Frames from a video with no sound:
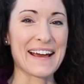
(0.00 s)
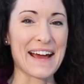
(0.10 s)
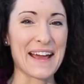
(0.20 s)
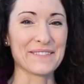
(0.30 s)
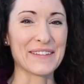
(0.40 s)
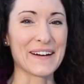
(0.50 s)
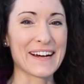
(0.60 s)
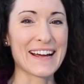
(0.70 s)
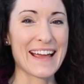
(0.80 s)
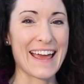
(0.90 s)
Hi, I'm
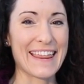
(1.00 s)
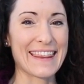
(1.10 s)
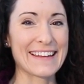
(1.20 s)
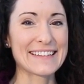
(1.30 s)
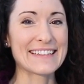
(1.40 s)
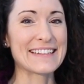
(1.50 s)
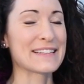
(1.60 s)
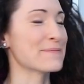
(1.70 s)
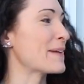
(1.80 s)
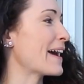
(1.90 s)
Laura, and this
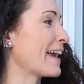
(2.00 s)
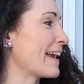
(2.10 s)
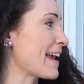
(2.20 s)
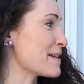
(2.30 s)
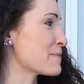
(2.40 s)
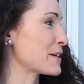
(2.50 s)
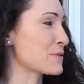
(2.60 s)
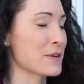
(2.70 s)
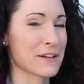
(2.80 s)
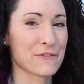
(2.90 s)
is my
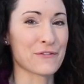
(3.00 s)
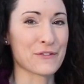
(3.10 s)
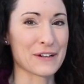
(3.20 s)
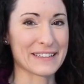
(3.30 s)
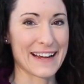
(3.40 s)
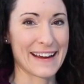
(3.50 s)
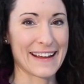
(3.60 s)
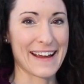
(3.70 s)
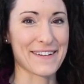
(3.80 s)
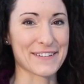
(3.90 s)
8x24
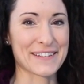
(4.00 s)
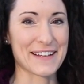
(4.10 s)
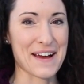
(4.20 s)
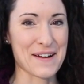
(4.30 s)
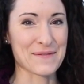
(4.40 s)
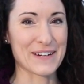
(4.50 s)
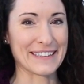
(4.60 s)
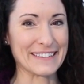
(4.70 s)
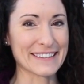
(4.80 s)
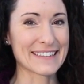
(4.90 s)
tiny house on
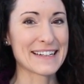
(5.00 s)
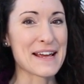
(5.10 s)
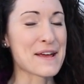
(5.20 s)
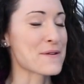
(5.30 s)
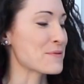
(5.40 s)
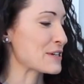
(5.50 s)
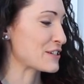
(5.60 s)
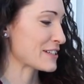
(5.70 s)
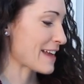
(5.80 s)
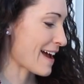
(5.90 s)
wheels. We
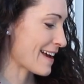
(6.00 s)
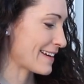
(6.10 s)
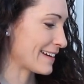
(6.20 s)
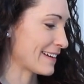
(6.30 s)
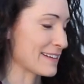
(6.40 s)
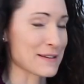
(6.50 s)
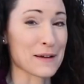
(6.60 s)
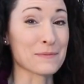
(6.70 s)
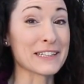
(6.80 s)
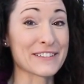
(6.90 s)
just had
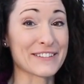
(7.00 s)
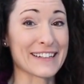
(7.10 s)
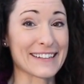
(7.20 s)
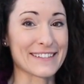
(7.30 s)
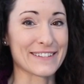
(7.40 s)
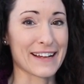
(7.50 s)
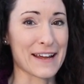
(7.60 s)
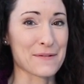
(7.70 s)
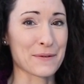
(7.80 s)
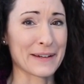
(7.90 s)
a blizzard
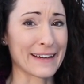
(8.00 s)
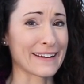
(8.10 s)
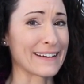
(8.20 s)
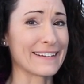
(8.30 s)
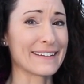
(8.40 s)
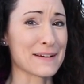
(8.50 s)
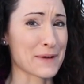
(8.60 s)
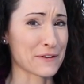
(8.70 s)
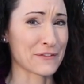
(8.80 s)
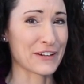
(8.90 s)
yesterday where we got
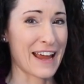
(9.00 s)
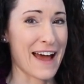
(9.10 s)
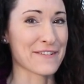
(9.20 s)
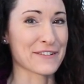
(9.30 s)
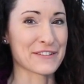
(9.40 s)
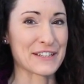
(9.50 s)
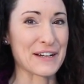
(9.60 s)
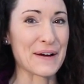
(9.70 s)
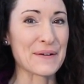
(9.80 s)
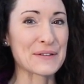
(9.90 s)
about 1.5 feet of
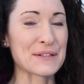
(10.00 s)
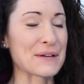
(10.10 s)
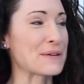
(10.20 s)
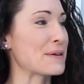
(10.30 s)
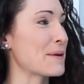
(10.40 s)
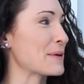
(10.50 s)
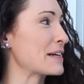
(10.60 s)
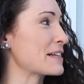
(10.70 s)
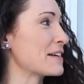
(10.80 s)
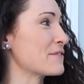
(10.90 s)
snow, so I
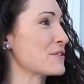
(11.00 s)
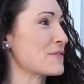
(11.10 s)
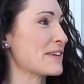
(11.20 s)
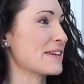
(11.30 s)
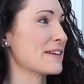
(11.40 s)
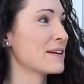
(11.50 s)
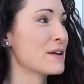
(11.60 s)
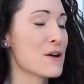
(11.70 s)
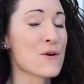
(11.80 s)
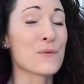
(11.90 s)
wanted to give you the
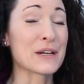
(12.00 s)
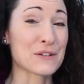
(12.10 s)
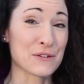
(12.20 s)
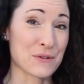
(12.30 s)
winter